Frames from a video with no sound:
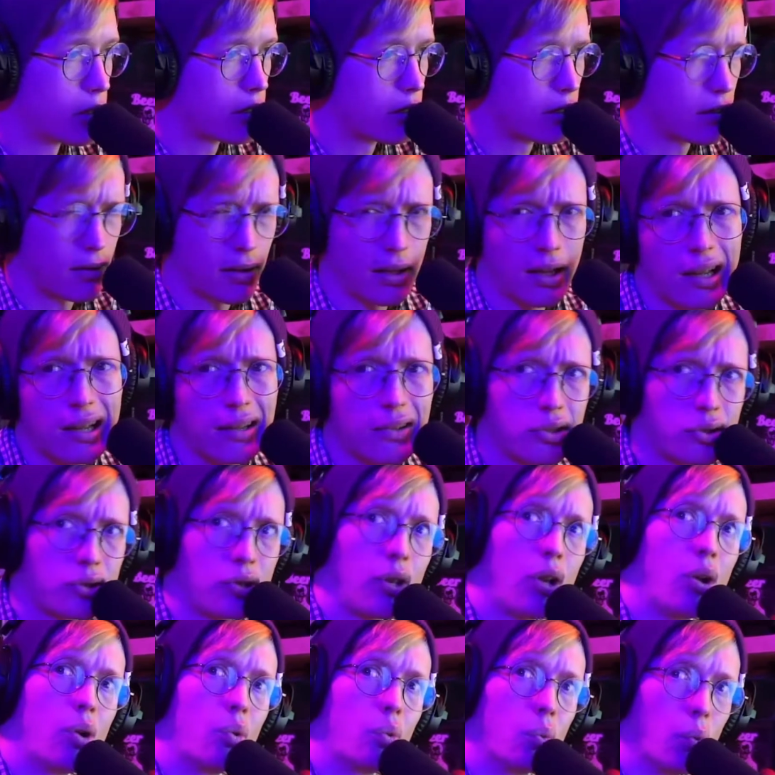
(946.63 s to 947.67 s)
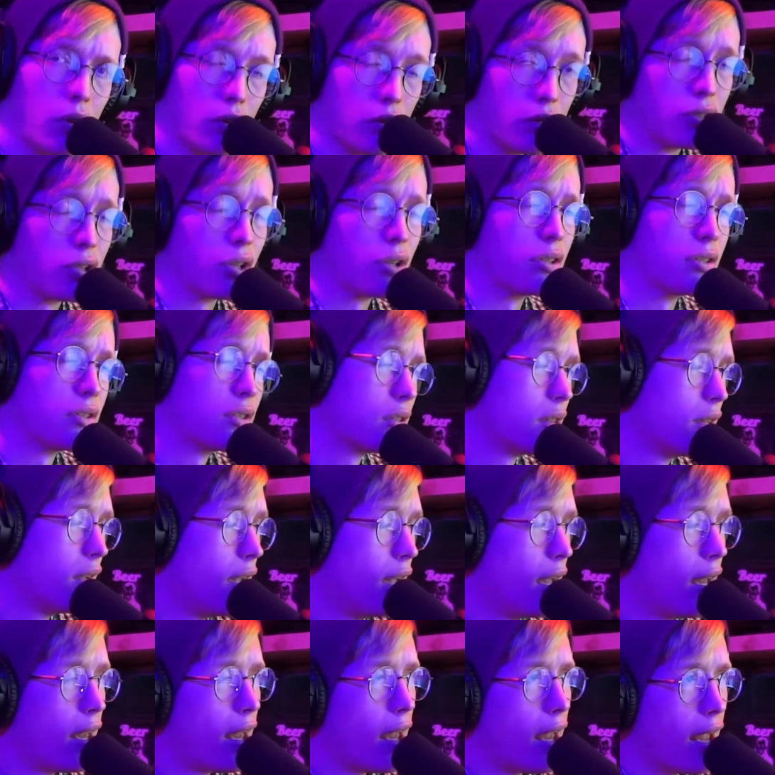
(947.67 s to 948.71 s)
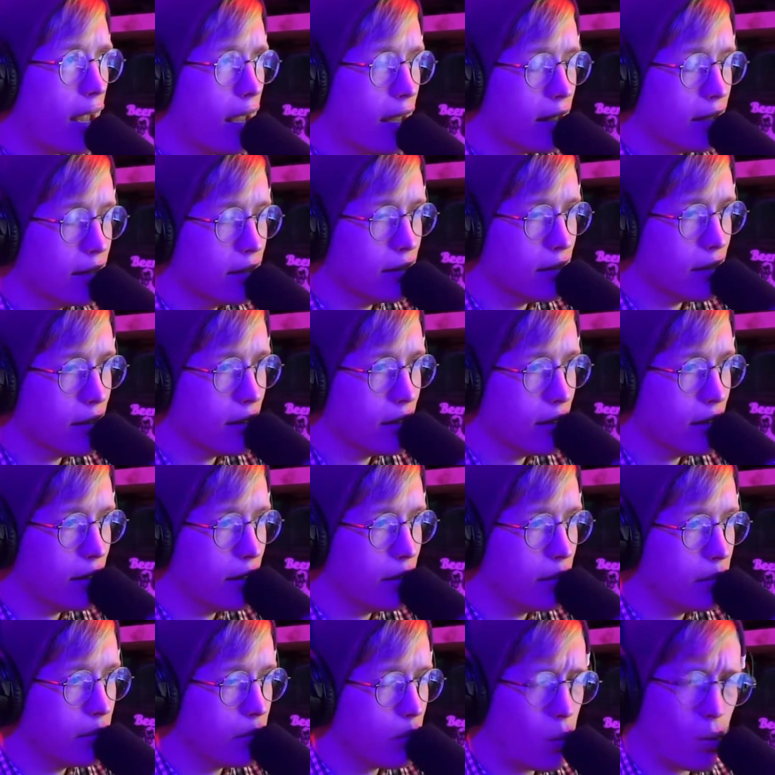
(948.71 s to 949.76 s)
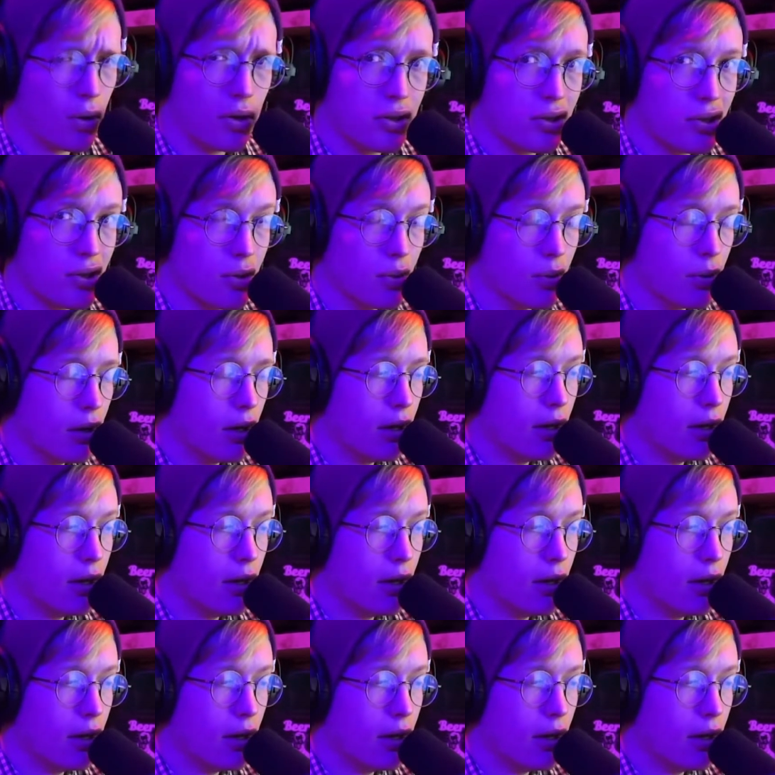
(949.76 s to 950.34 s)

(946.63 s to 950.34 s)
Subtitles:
and I think I actually own one of the shirts, and one or two."